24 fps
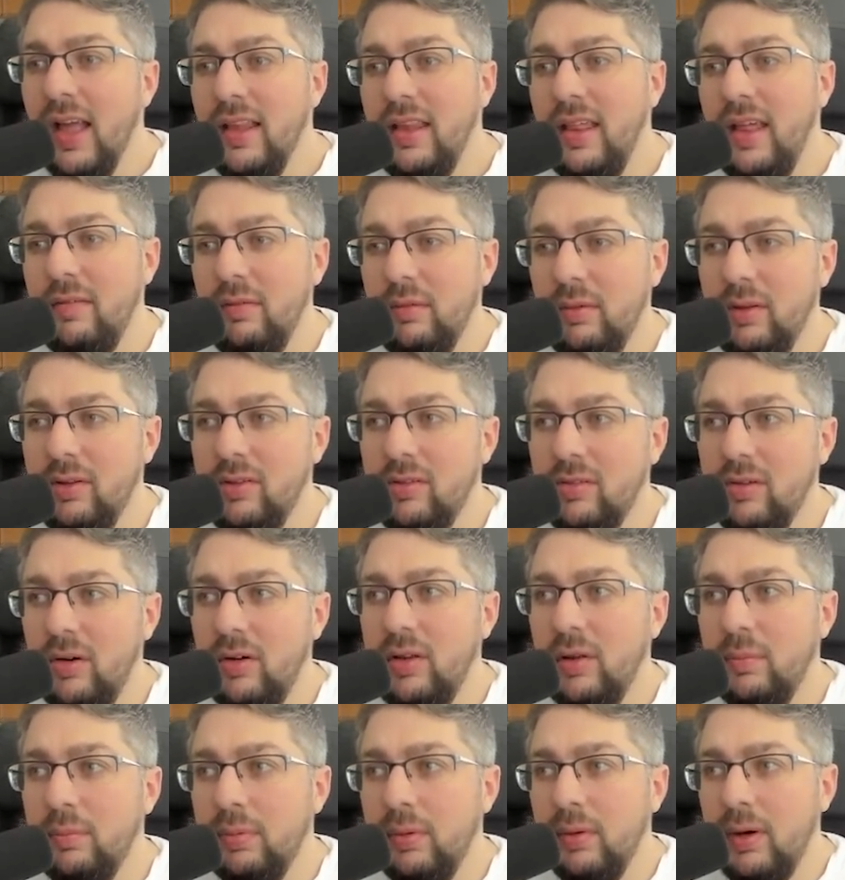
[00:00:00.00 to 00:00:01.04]
They haven't really started
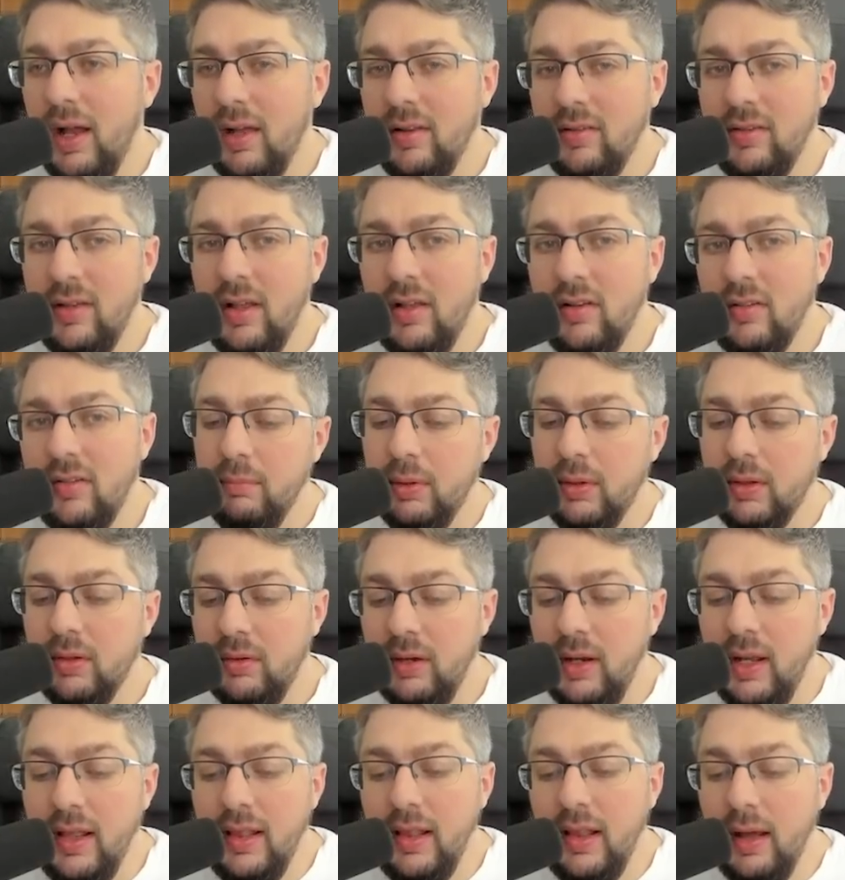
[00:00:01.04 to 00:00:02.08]
the process. But they're
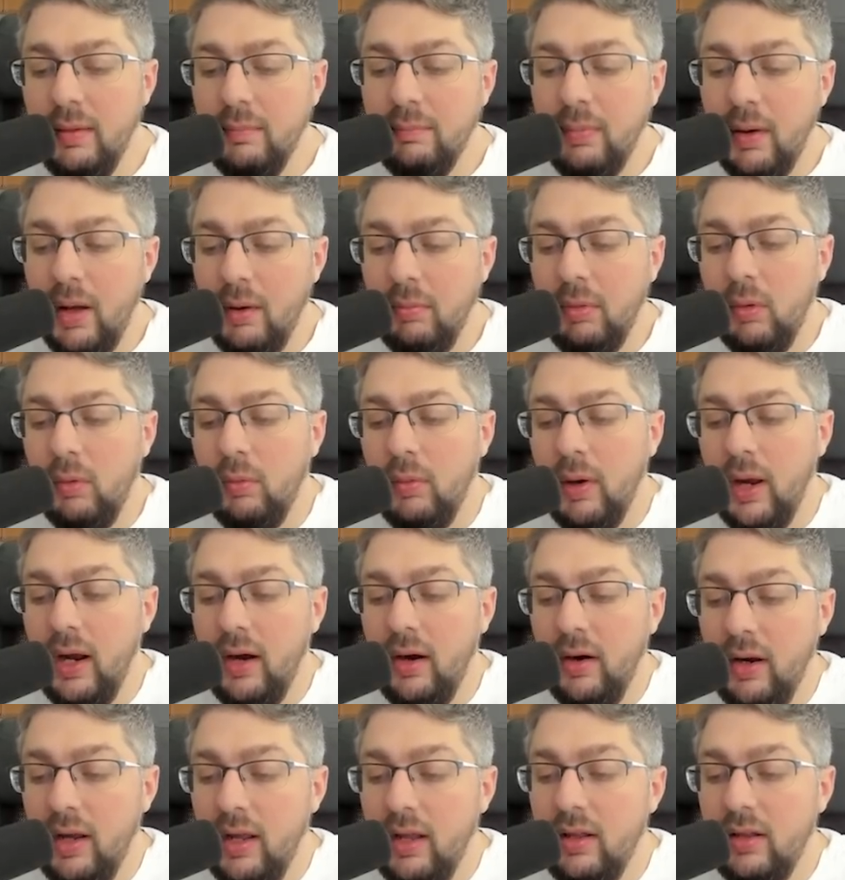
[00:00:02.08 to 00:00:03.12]
in that bubble
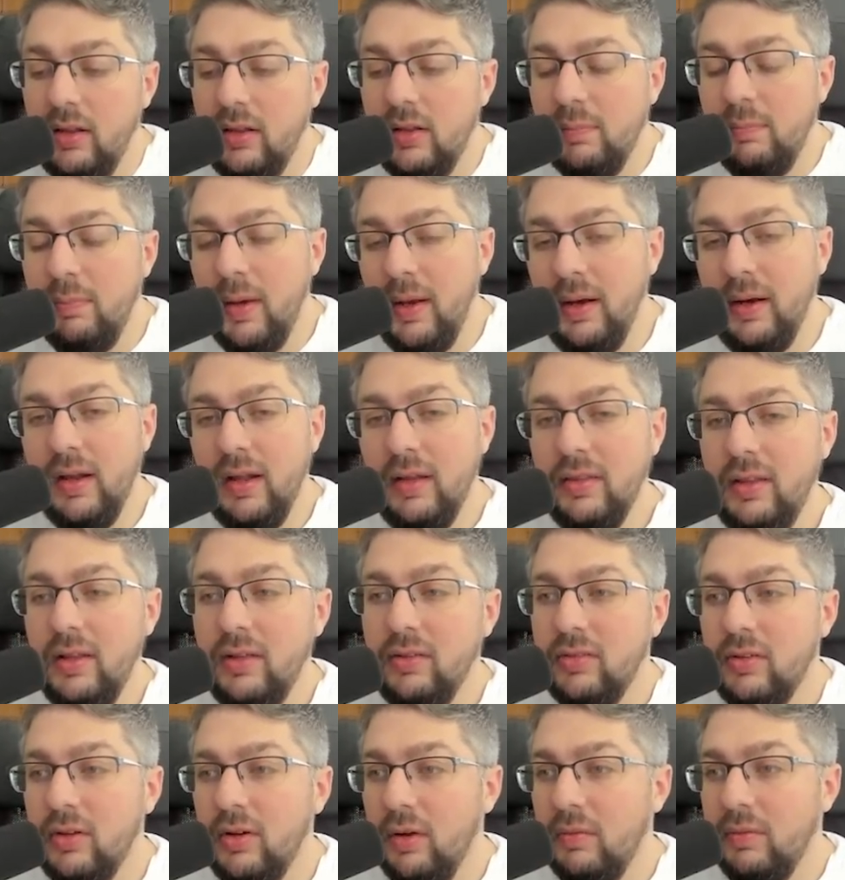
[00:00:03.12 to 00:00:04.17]
where, depending on how
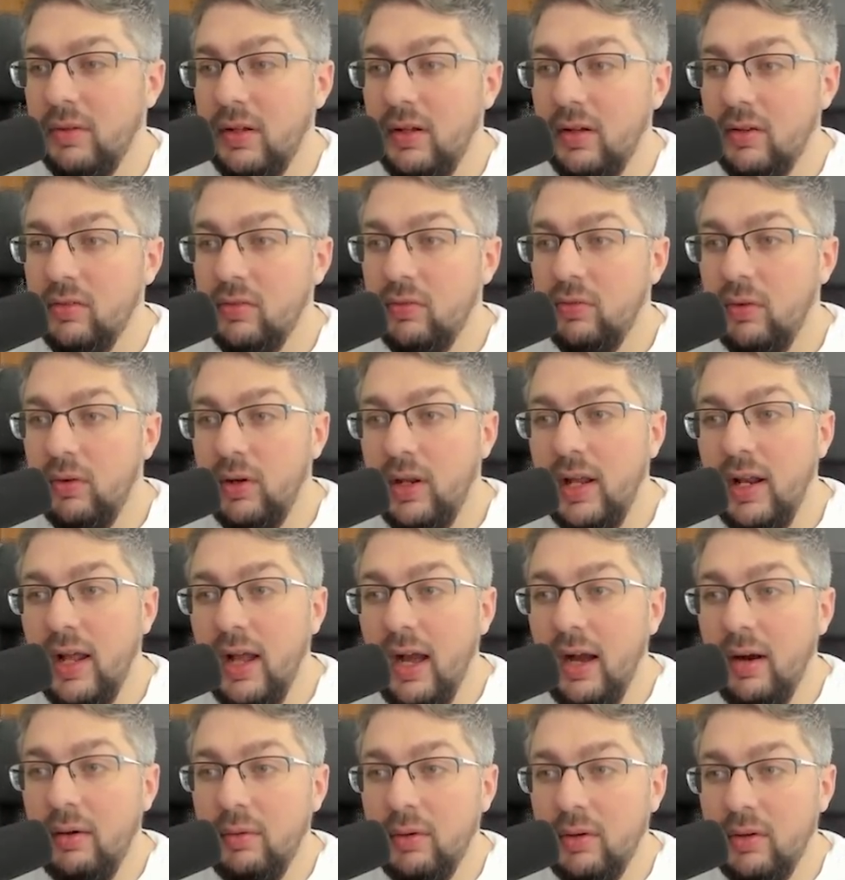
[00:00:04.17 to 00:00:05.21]
things go over the next 48
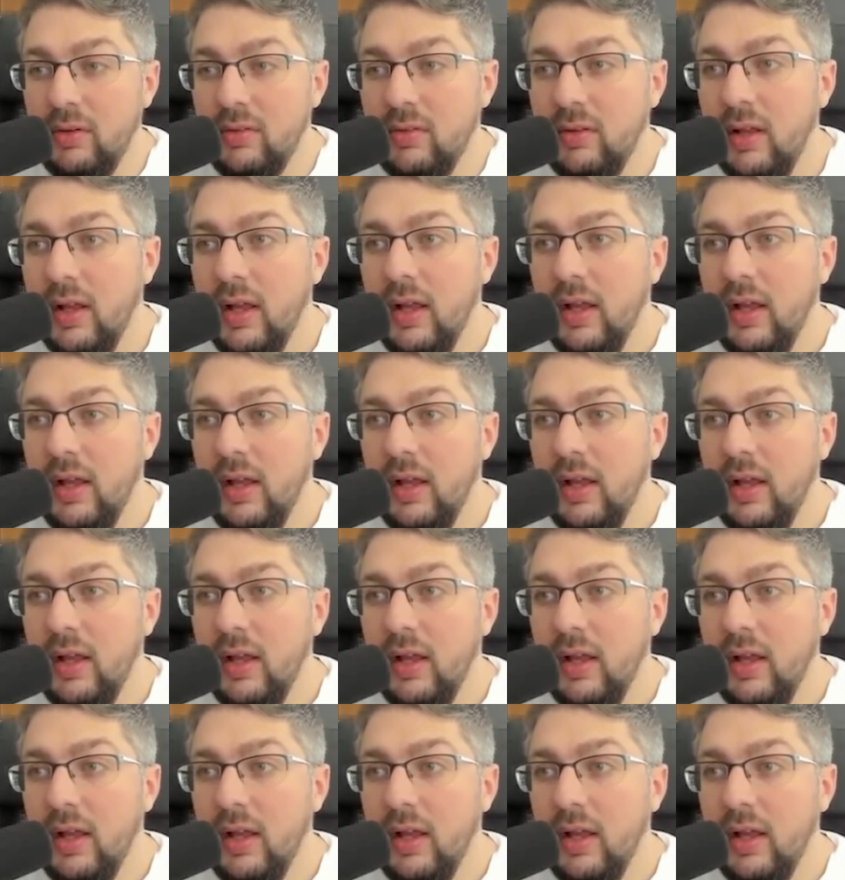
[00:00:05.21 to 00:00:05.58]
hours,